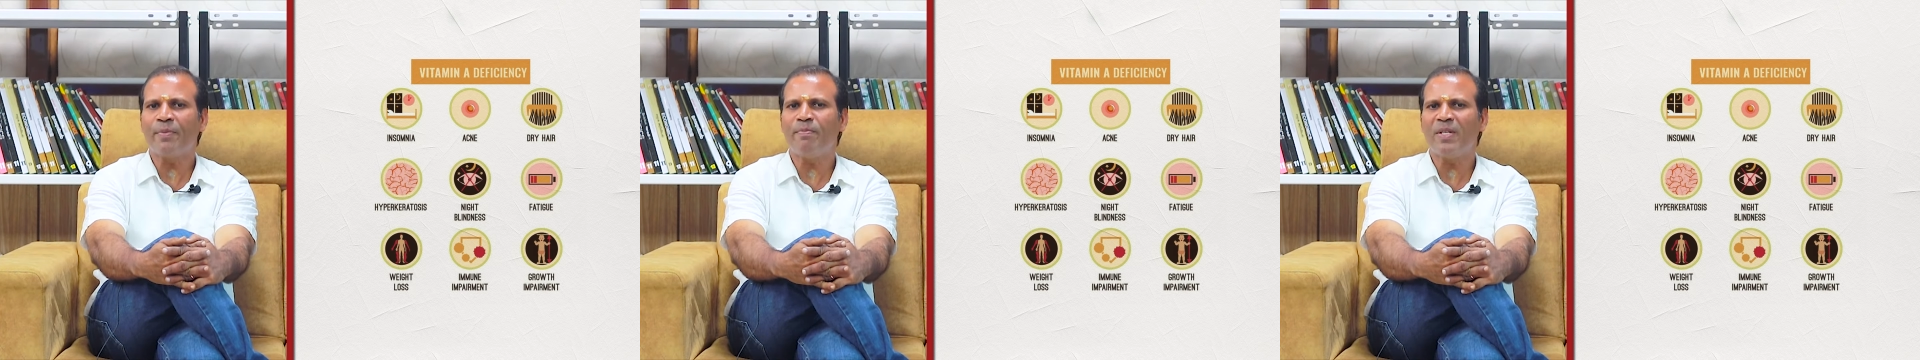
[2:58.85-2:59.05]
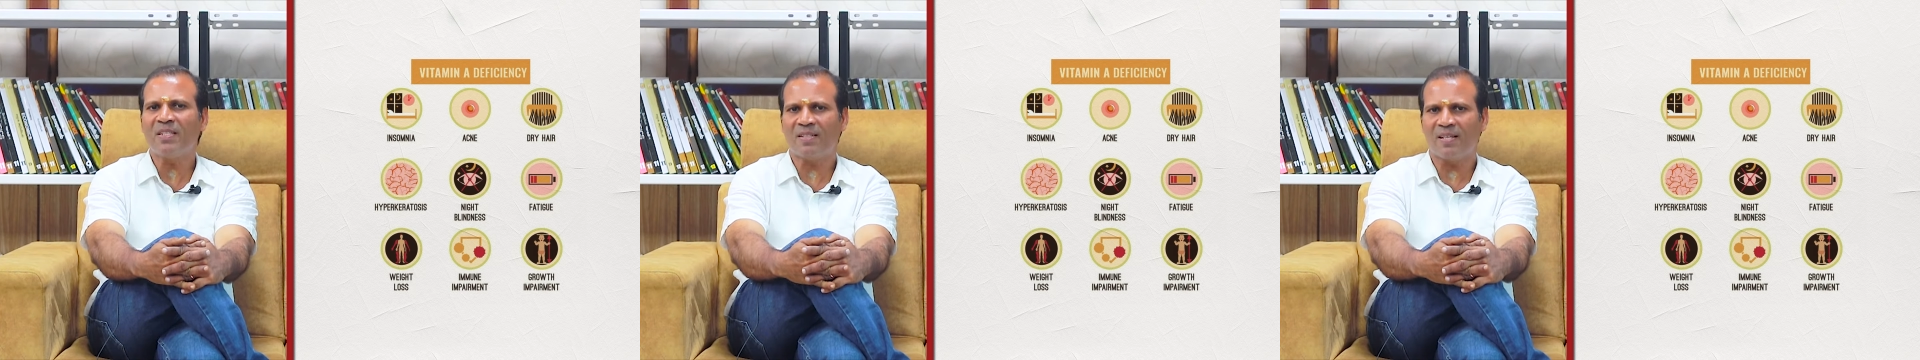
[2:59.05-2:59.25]

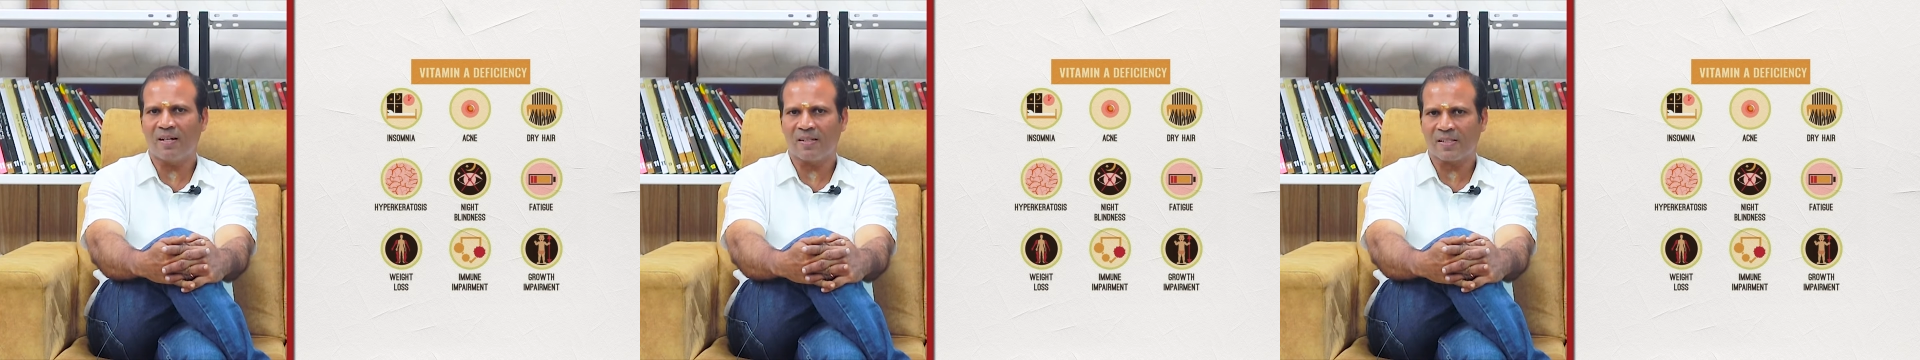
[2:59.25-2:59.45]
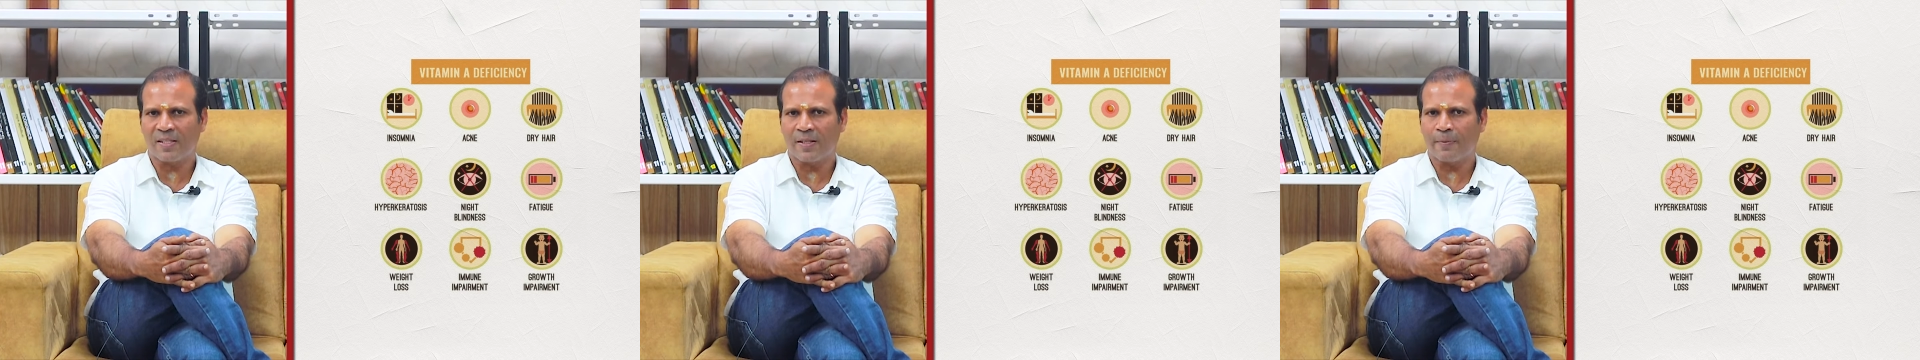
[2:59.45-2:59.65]

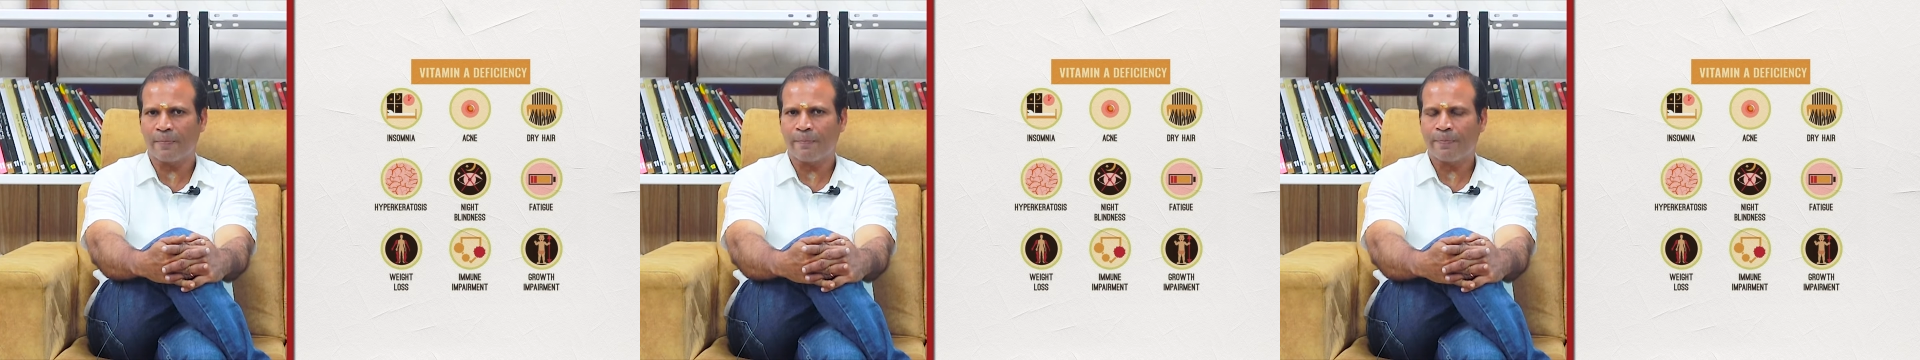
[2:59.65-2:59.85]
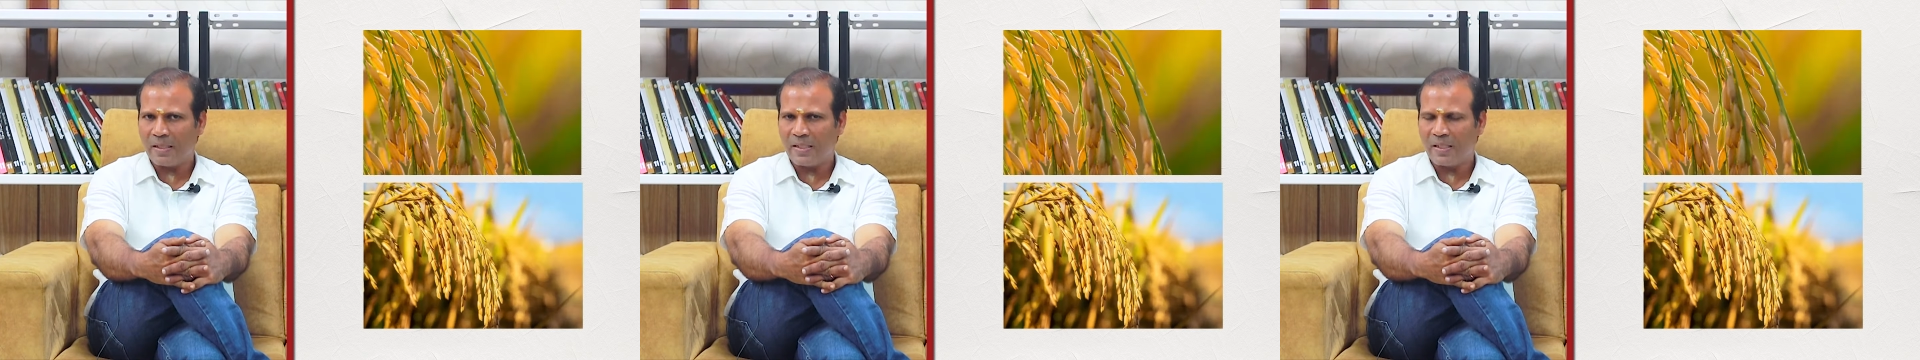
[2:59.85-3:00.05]
measles.
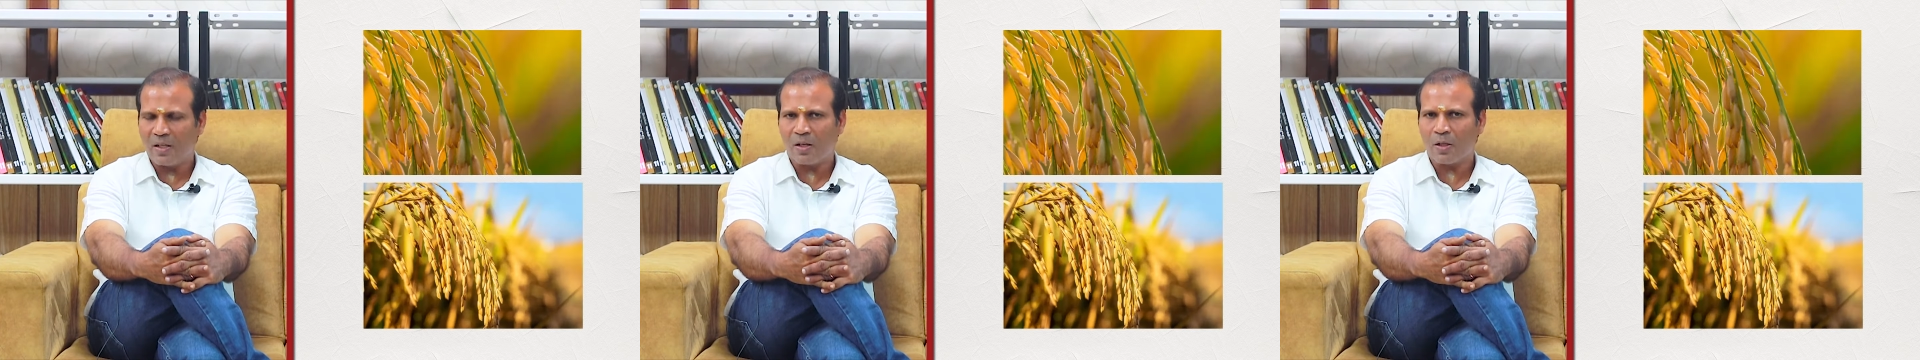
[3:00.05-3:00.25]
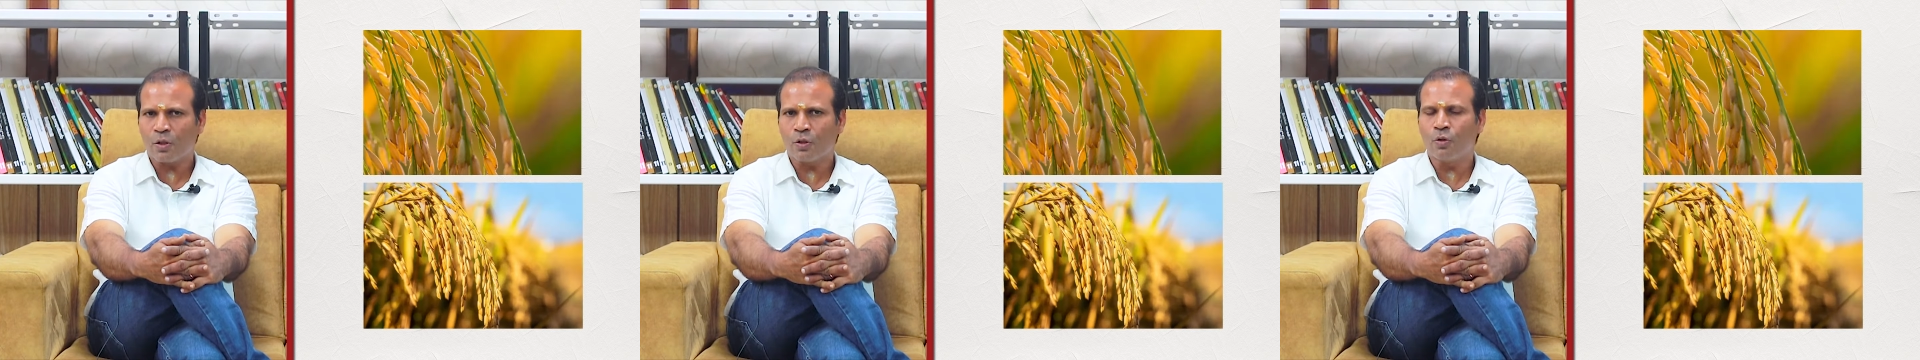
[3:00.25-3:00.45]
In
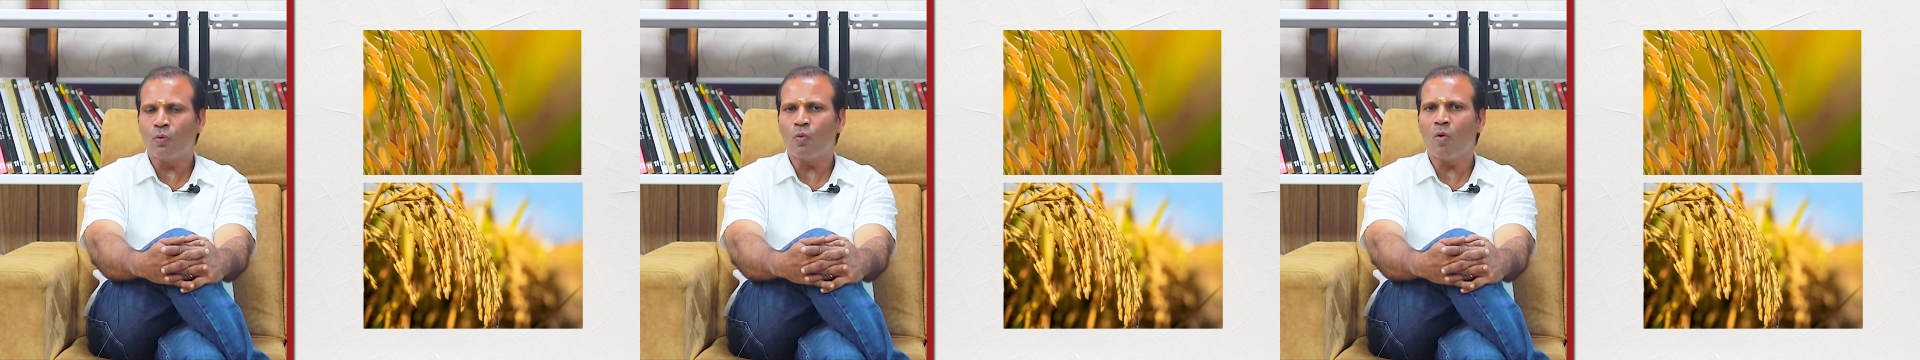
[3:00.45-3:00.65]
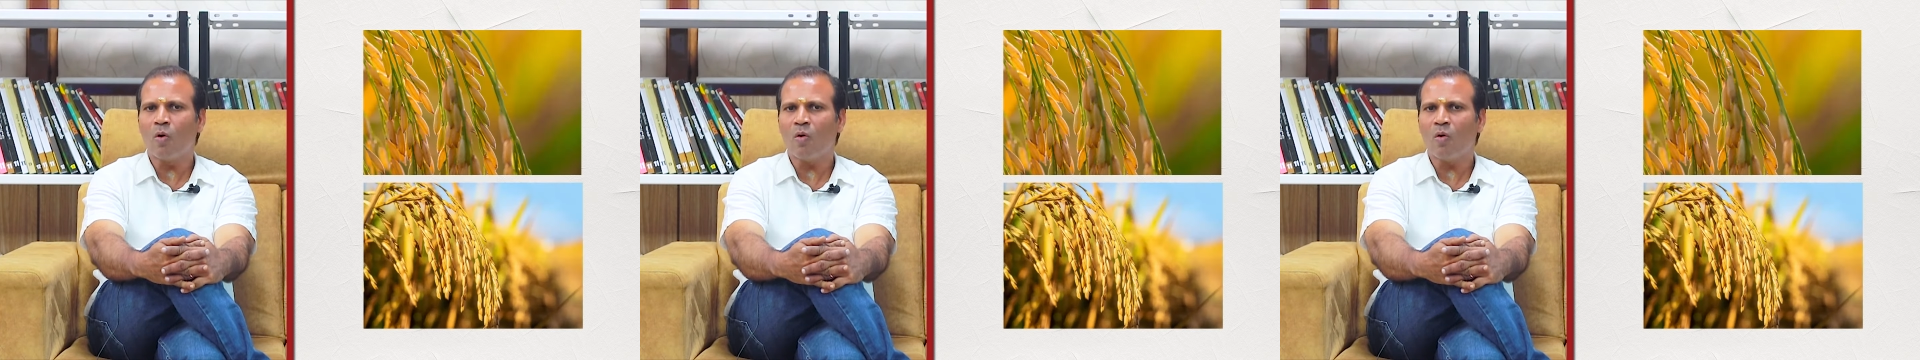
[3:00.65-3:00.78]
order to